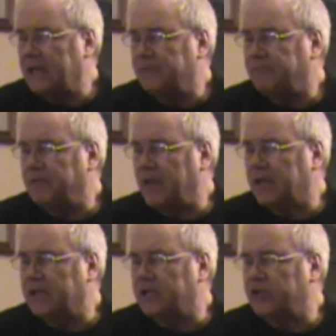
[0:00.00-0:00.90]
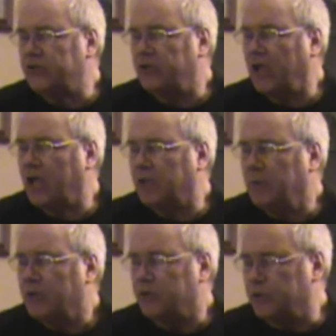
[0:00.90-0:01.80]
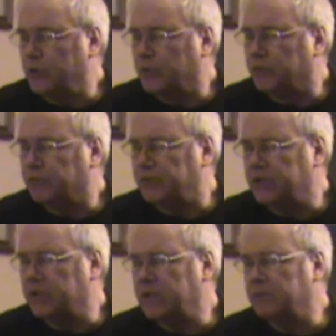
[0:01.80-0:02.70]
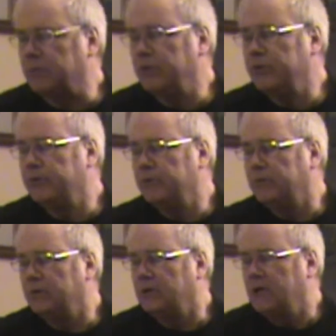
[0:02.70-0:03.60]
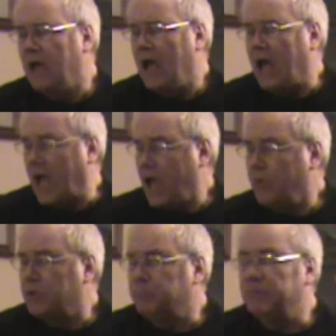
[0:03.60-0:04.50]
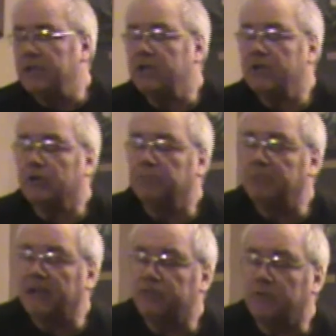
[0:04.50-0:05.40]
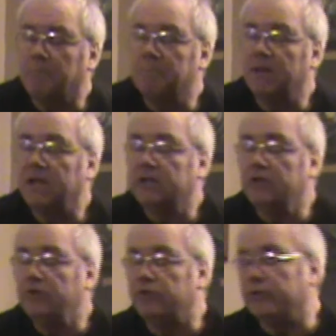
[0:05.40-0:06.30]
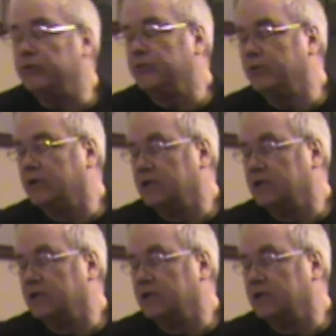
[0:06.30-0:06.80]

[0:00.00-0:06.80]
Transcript: And if at any time you were feeling blue, I would be your best bud too.